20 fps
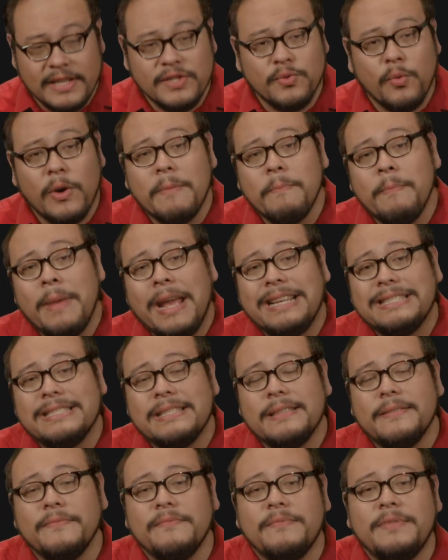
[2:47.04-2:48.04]
is what
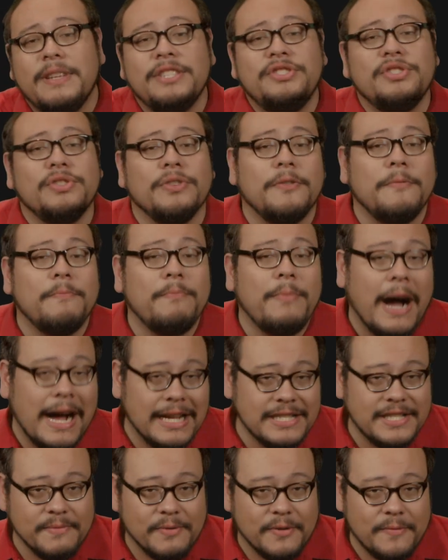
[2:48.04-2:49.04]
makes digital
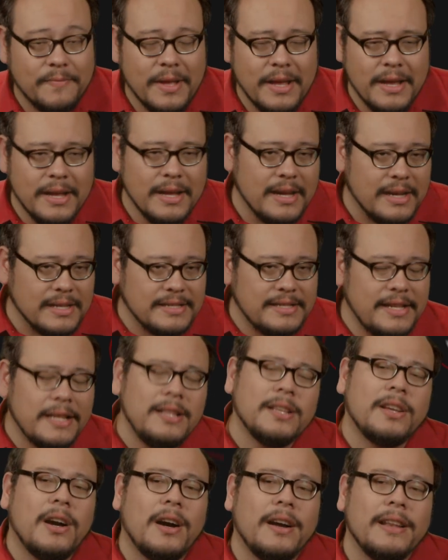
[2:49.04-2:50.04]
possible. A
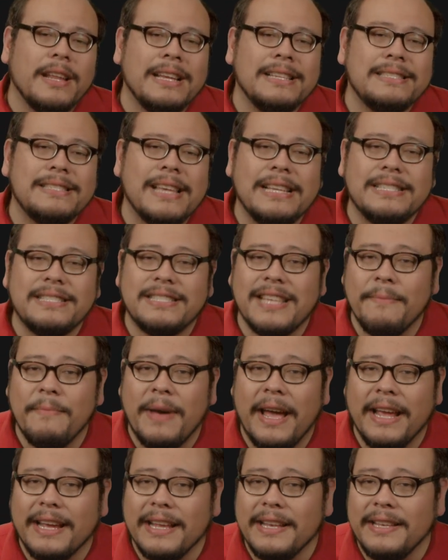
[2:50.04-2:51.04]
silicon is a
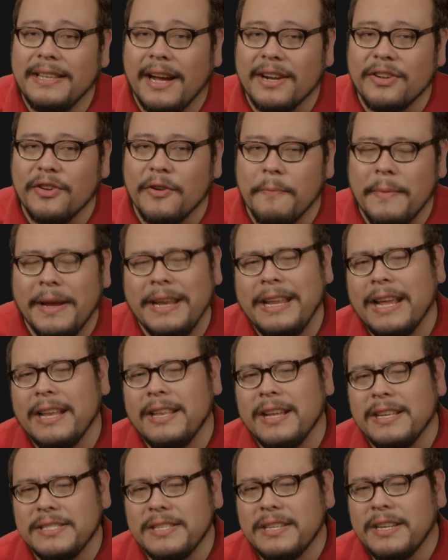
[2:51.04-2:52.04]
semiconductor, meaning it
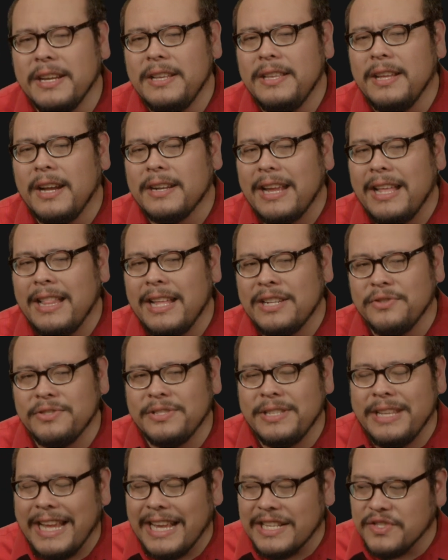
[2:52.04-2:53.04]
doesn't conduct
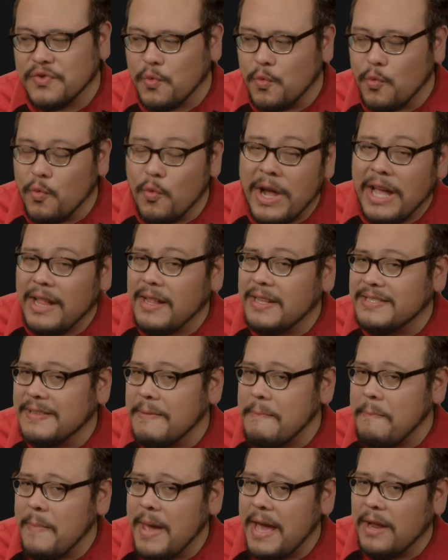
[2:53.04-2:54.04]
electricity as well as a
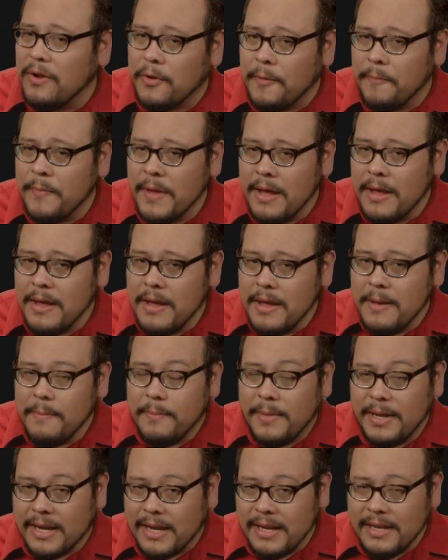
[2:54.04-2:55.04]
metal,
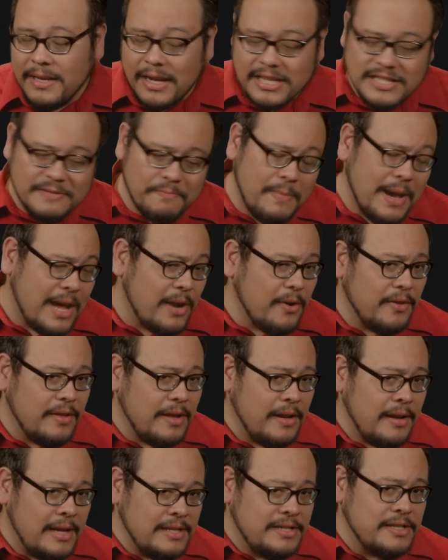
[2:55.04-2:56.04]
but it conducts better
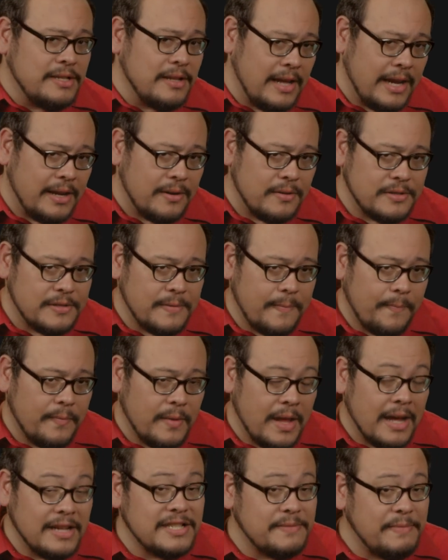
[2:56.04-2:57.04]
than insulators.
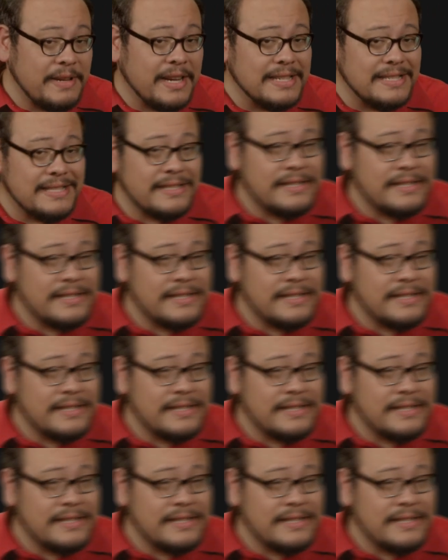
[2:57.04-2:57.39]
This is because